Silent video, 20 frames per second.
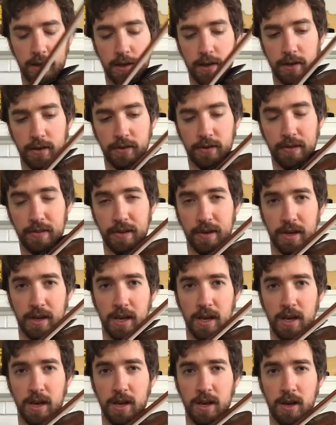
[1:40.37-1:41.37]
is in the
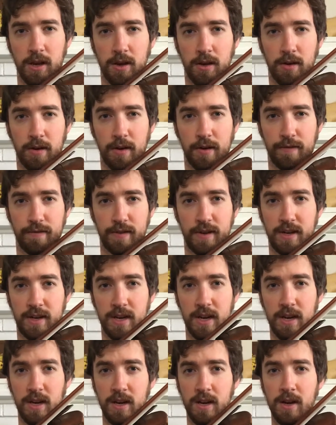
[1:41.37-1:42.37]
key of
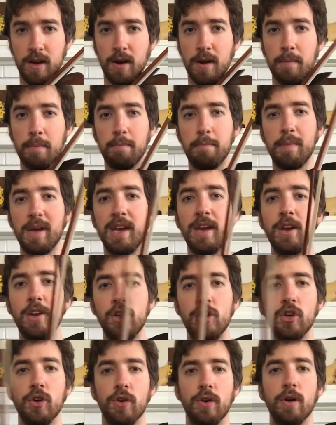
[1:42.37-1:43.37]
D
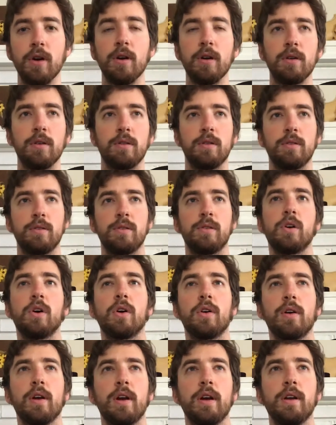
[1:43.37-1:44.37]
major.
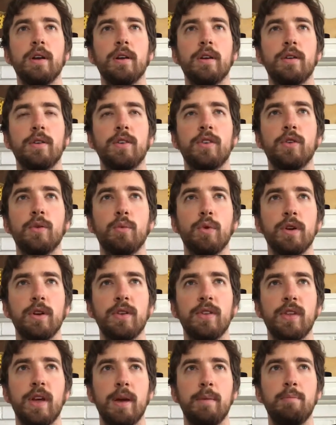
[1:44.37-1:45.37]
Alright, so what
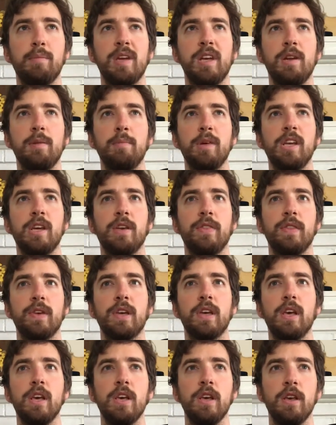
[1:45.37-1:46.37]
does that mean, being in the
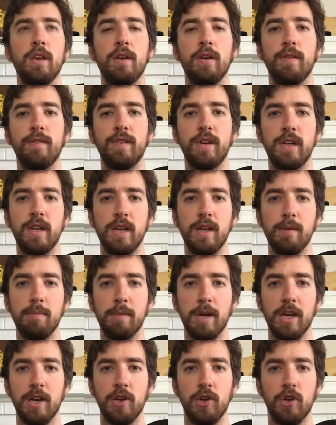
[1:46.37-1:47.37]
key of D
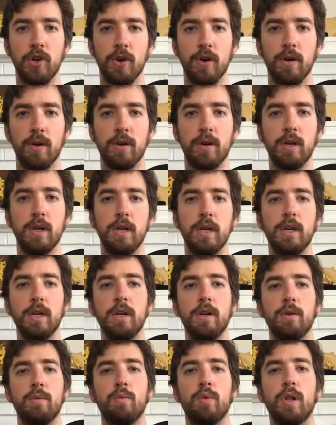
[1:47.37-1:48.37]
major?
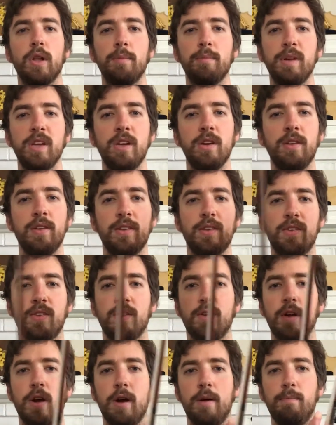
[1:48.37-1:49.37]
Well, it means
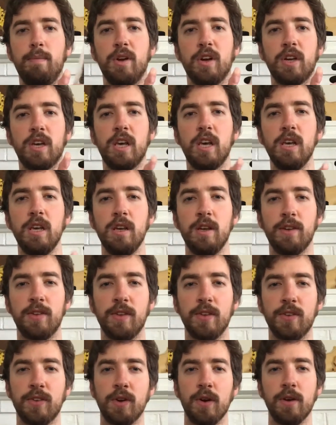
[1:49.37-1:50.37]
a key is a
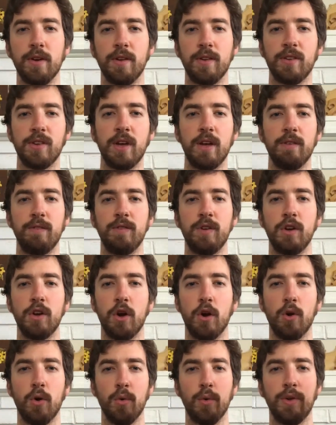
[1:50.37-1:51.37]
certain set of
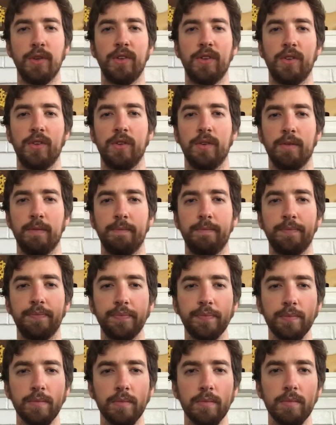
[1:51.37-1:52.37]
notes
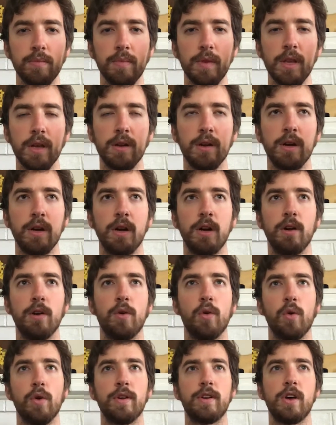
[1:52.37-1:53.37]

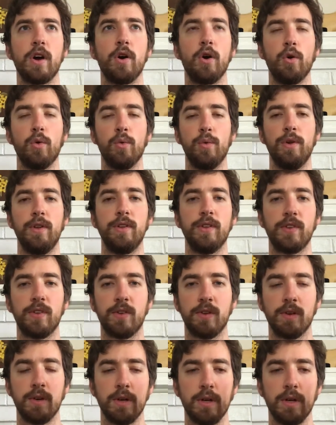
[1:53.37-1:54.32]
or tones